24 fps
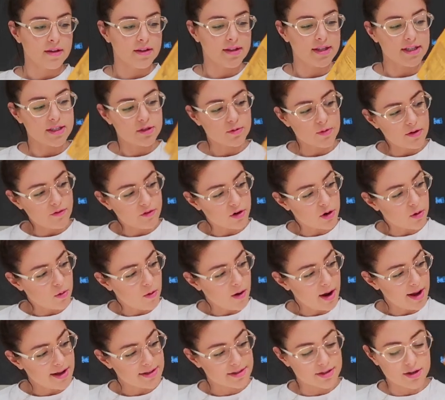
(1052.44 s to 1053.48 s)
This one
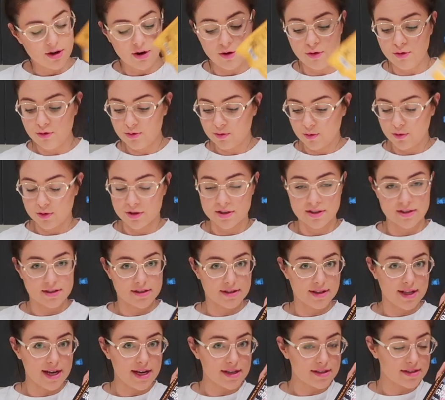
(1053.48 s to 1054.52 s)
requires cold water,
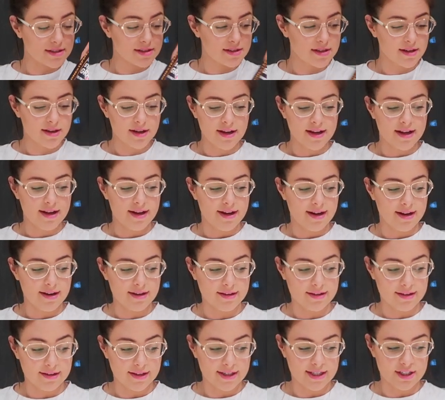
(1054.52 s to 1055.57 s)
so that's a
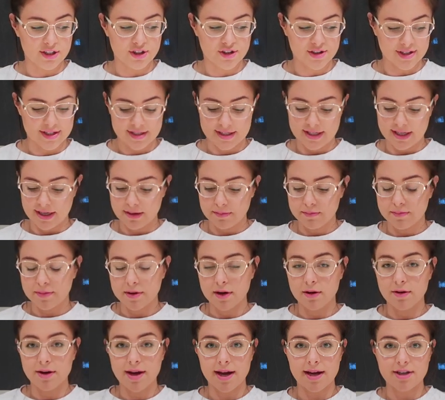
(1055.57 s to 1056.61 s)
little interesting, but
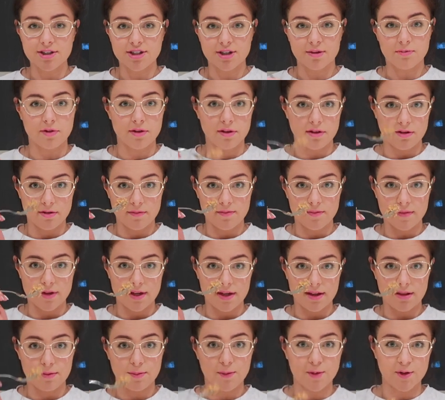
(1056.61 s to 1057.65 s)
I'll catch up with you
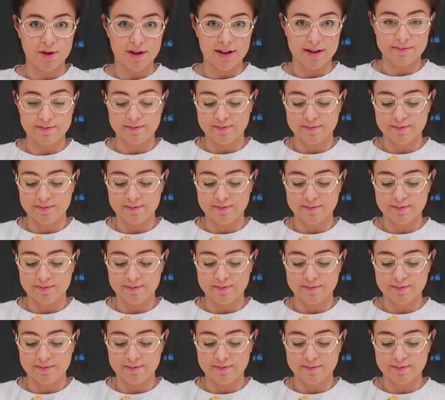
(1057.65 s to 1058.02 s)
in the morning.